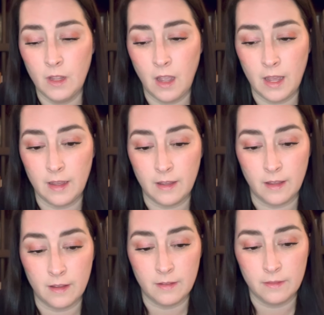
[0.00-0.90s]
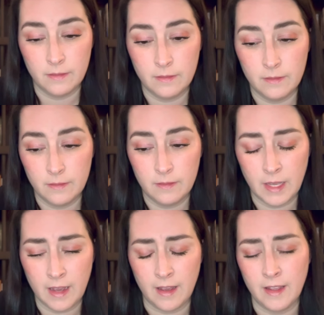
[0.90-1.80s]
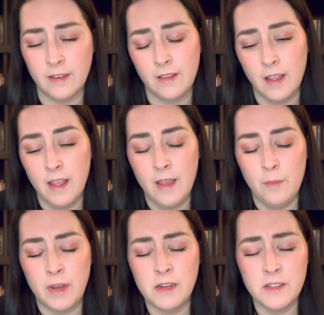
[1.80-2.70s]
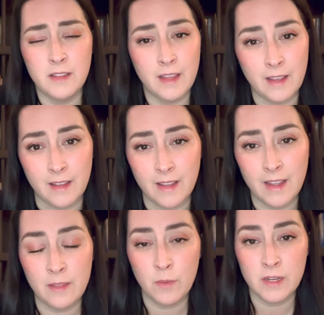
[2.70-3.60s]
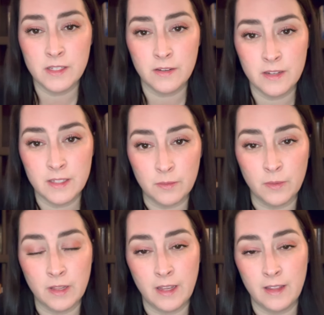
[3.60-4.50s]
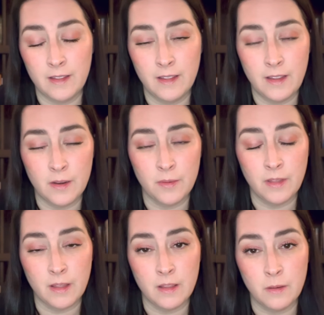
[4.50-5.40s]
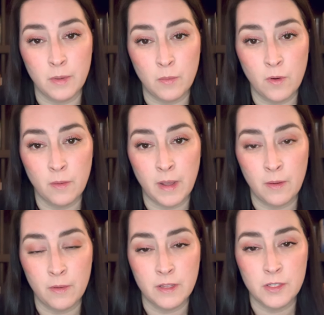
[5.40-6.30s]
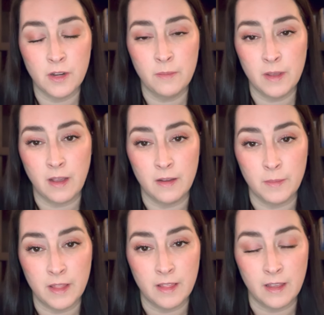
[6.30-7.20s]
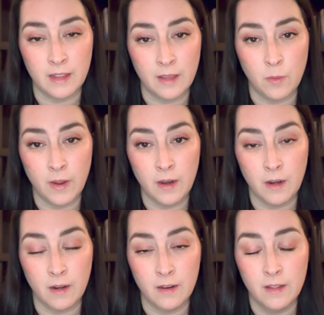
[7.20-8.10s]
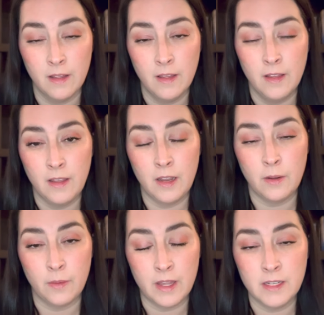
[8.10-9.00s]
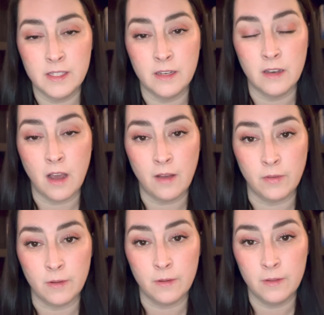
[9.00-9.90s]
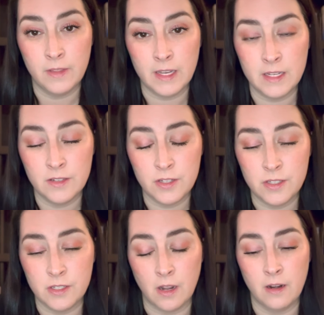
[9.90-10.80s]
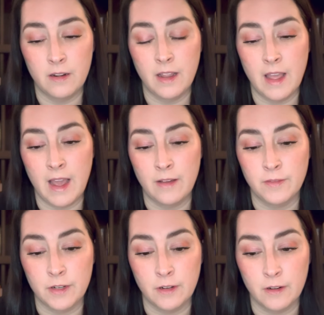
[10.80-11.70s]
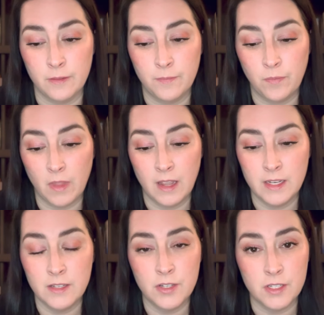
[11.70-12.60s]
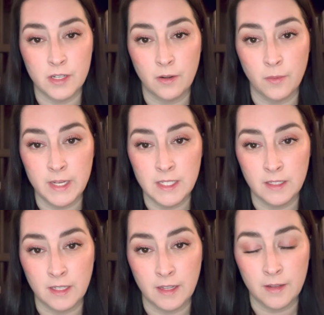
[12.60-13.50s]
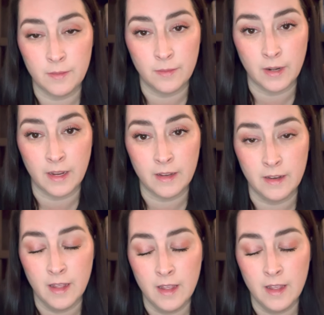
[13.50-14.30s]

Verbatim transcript: uh, yeah. And, but here's the thing. And then when I started to really, you know, think a little bit more about, well, this trauma economy thing, like where, you know, that isn't novel. That didn't just start after, I didn't just start recently, right?